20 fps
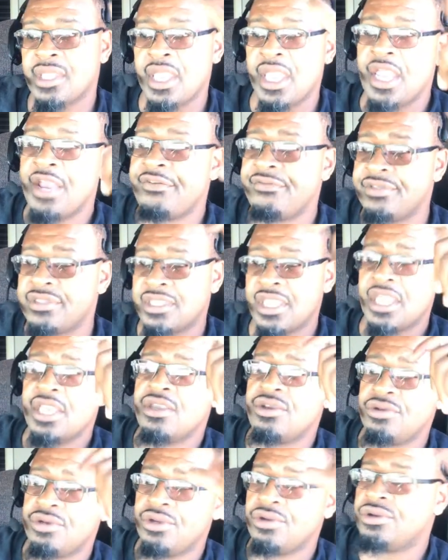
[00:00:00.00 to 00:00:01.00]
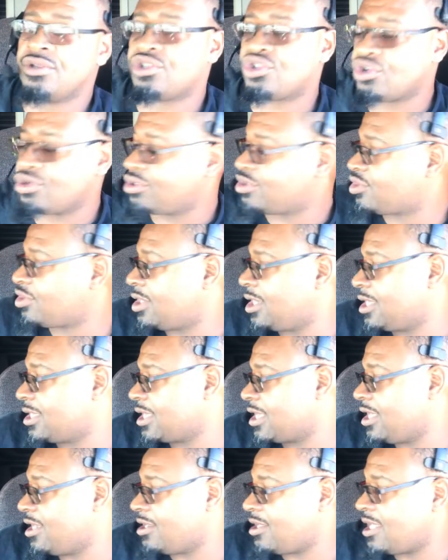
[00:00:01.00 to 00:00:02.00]
everything you do to the truck,
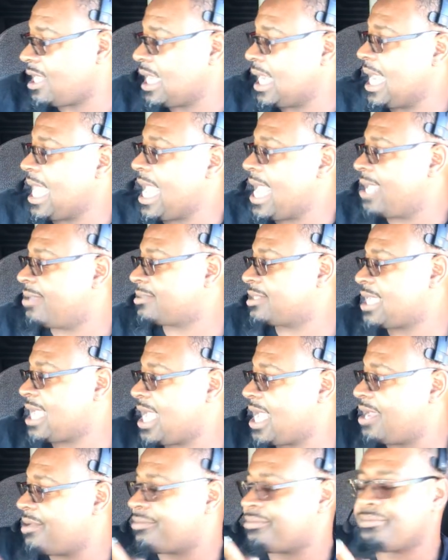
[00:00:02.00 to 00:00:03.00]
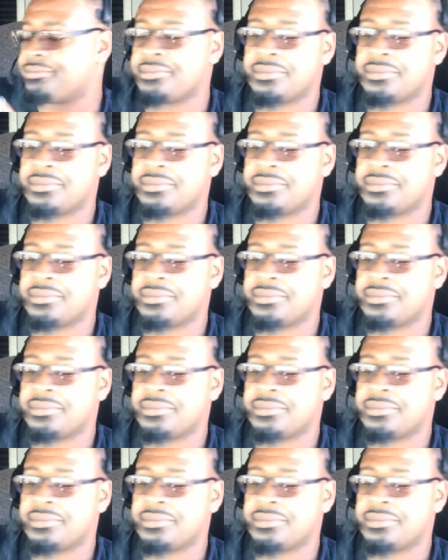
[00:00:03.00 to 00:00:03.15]
get a laptop.